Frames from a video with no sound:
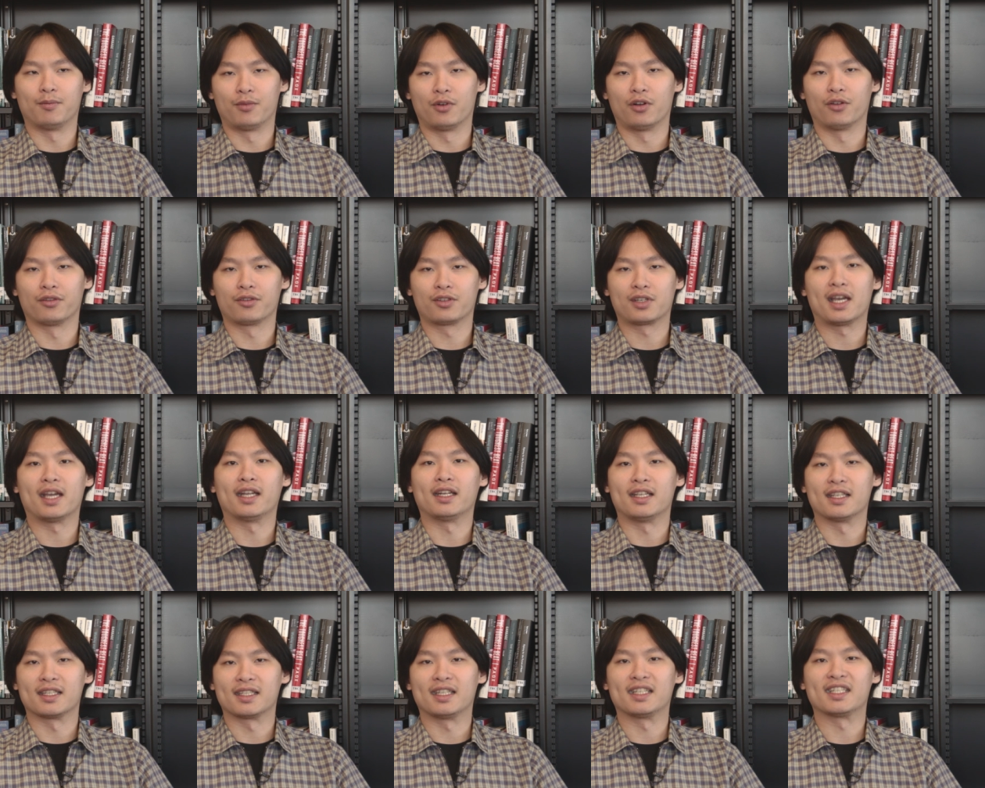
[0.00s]
both
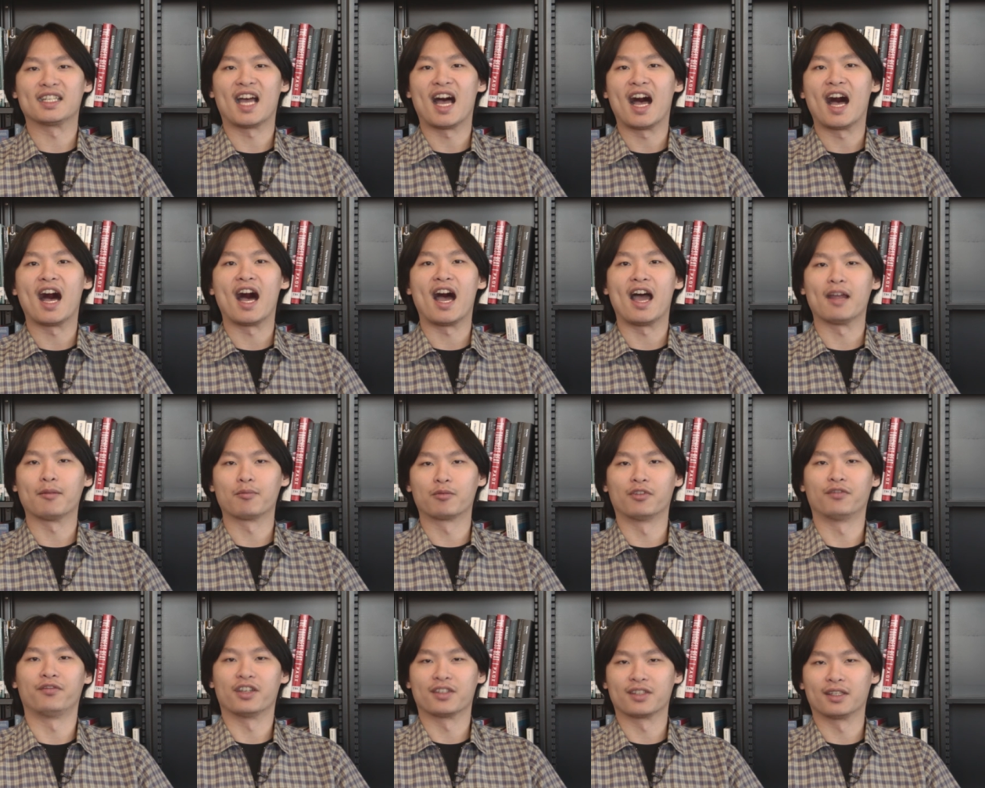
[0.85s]
Chinese and Thai
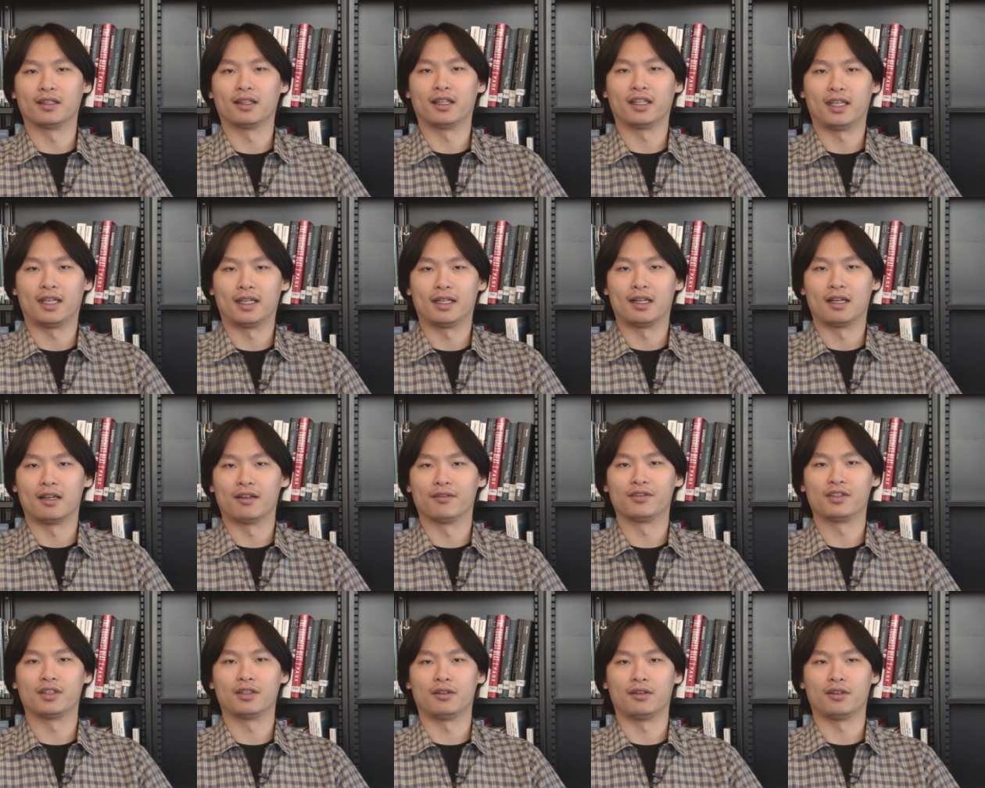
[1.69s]
proficiently enough
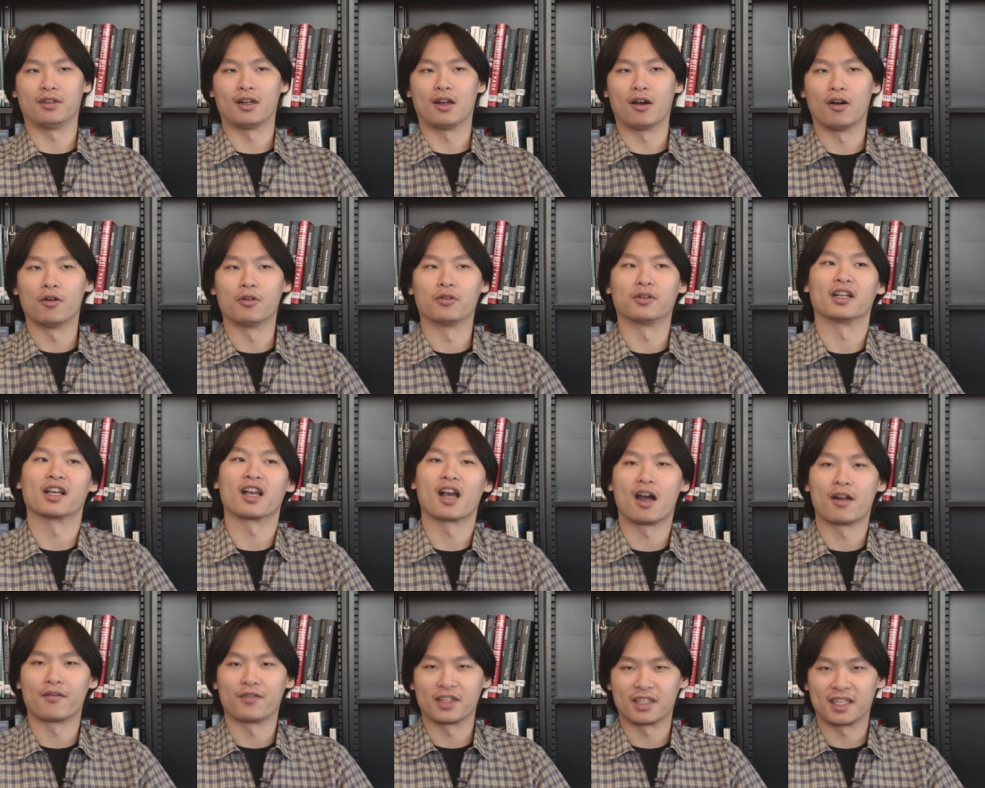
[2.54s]
to, you know, hold a
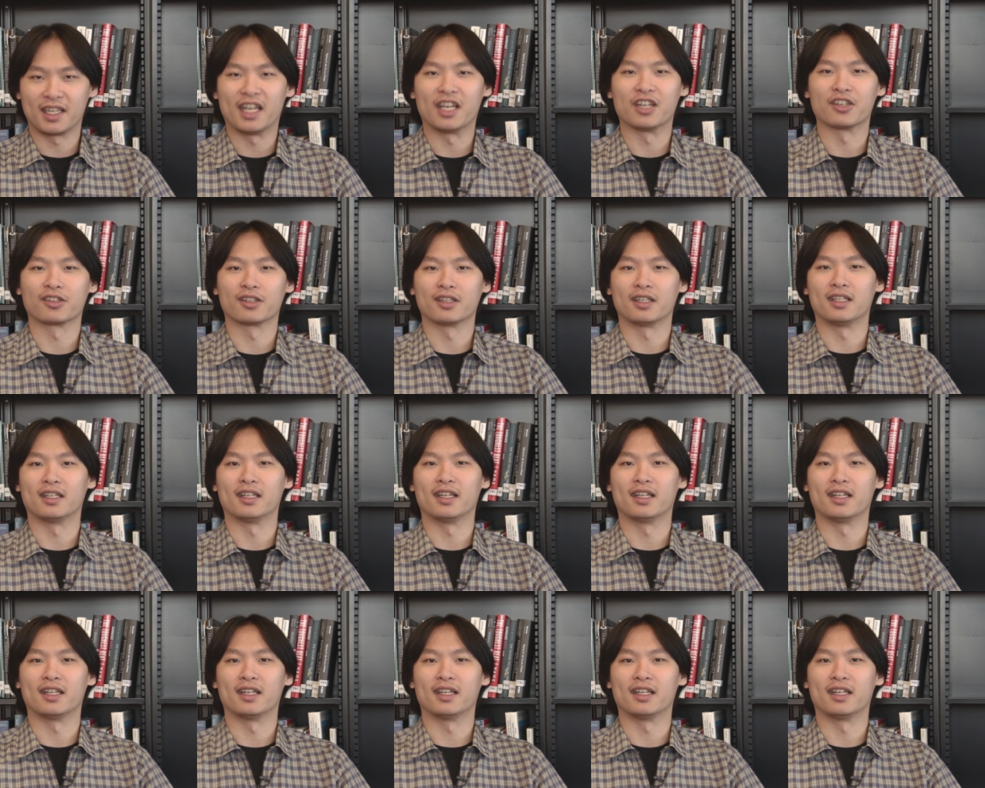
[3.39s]
conversation,